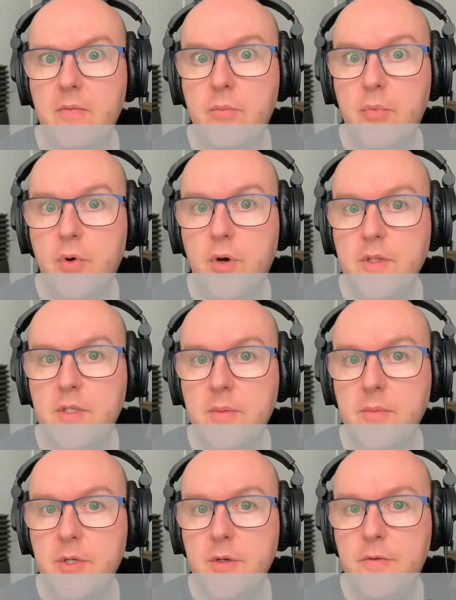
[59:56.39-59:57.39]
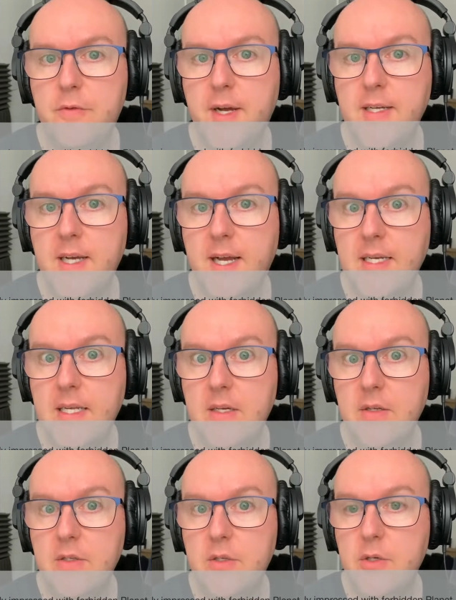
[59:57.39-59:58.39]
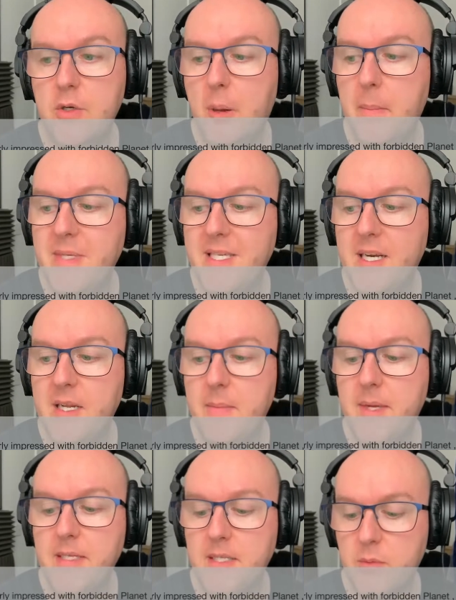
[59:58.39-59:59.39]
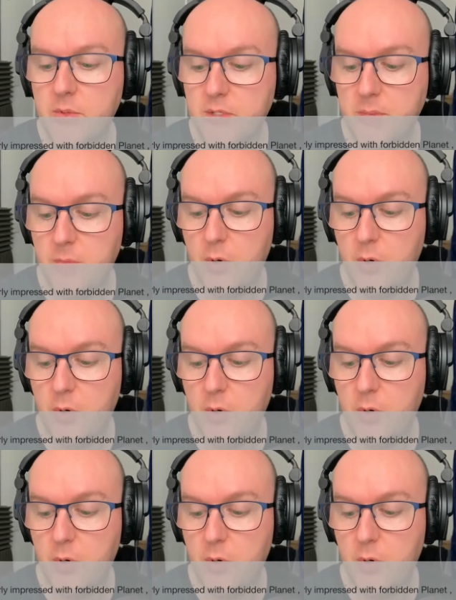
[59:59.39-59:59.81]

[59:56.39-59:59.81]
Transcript: brought some new fresh ideas to, and certainly mix it with some